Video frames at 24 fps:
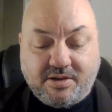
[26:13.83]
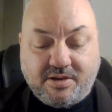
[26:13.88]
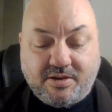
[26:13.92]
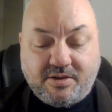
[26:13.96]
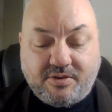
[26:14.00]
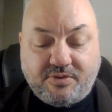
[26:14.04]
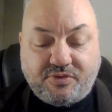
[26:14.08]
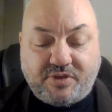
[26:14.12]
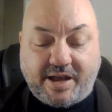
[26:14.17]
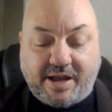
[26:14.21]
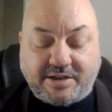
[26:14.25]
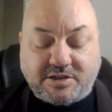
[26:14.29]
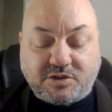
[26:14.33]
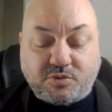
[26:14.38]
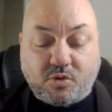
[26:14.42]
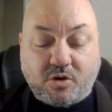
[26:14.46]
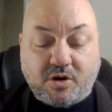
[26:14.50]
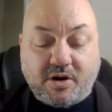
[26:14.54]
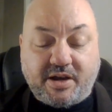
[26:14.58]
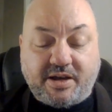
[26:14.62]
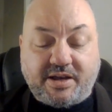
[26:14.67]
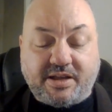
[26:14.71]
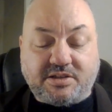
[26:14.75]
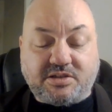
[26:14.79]
That's where
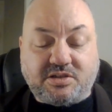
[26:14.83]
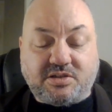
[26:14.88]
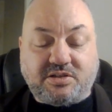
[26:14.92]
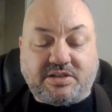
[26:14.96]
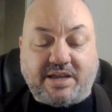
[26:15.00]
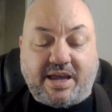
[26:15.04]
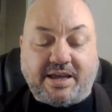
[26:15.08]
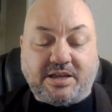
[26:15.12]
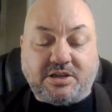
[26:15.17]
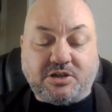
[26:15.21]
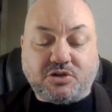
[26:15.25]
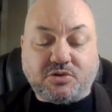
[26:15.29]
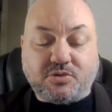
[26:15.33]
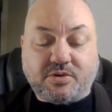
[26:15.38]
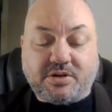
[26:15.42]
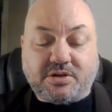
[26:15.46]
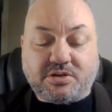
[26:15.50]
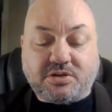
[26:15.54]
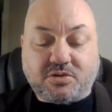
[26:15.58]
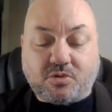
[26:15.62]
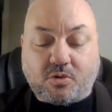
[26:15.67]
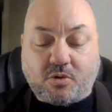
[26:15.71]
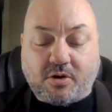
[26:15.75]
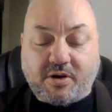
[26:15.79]
it gets dangerous
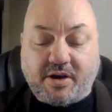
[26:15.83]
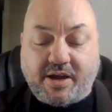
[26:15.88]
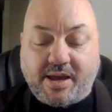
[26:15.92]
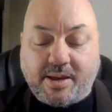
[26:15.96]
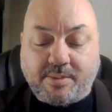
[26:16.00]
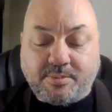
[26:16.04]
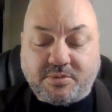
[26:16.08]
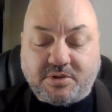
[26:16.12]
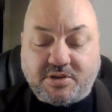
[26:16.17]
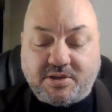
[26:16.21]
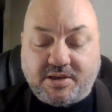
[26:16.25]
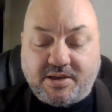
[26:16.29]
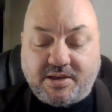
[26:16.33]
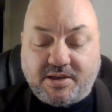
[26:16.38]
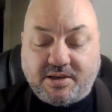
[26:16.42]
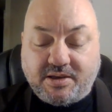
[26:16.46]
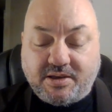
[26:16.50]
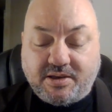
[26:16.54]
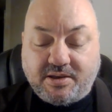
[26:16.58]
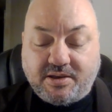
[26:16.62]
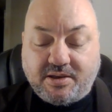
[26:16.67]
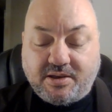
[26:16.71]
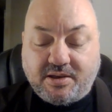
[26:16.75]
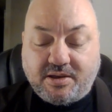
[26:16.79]
or empty.
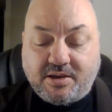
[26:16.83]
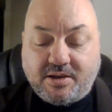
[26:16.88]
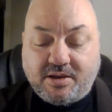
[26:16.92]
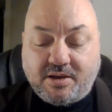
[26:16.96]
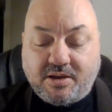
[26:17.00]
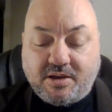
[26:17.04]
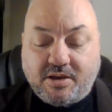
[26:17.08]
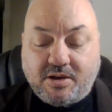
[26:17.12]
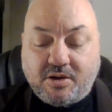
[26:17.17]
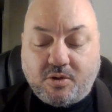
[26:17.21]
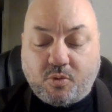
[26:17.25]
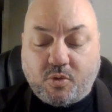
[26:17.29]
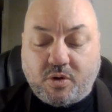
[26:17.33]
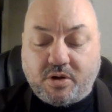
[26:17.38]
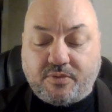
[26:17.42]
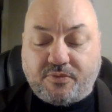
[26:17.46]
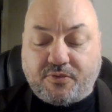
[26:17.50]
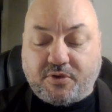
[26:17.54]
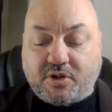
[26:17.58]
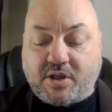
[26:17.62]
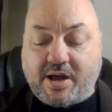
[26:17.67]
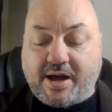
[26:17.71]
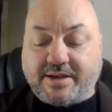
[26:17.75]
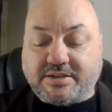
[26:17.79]
When
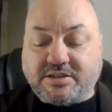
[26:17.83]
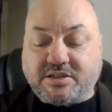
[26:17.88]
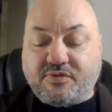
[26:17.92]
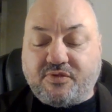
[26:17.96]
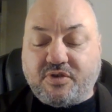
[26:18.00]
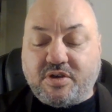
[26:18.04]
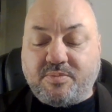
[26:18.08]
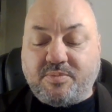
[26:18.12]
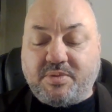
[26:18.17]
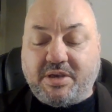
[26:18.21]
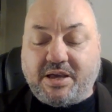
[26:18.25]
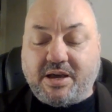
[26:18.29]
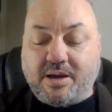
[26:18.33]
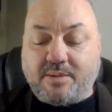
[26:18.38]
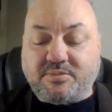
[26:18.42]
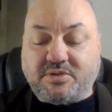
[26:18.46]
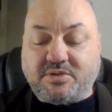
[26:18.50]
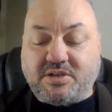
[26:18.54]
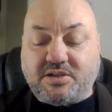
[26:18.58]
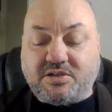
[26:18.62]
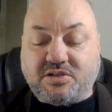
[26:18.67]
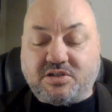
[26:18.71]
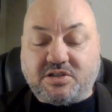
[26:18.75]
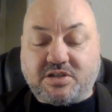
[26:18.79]
philosophy becomes
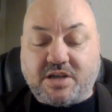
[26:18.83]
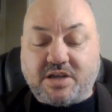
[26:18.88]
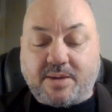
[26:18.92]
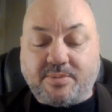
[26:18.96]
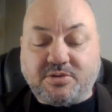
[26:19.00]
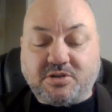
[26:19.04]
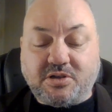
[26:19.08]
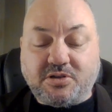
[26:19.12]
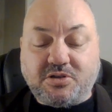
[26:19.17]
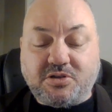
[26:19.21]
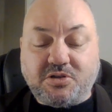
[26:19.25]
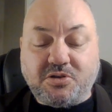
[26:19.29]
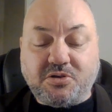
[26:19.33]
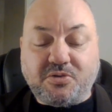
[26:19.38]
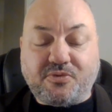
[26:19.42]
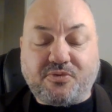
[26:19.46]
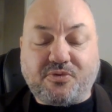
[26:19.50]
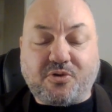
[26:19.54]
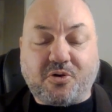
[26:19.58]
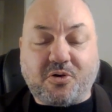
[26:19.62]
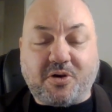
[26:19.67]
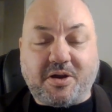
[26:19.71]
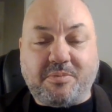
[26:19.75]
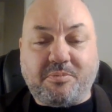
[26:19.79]
a substitute
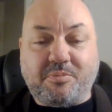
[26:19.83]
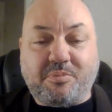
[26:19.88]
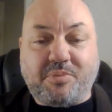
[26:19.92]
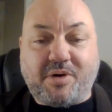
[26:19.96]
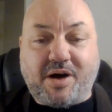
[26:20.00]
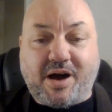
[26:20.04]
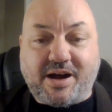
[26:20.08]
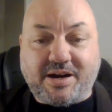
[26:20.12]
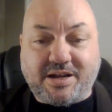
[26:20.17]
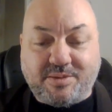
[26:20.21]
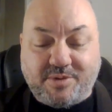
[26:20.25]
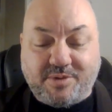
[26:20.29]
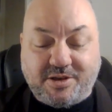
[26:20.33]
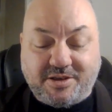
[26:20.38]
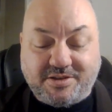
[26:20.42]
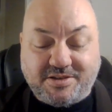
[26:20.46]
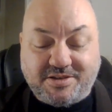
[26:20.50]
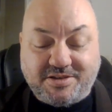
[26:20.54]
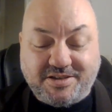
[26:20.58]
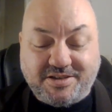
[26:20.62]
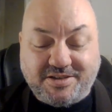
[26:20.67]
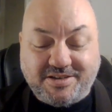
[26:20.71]
for embodiment,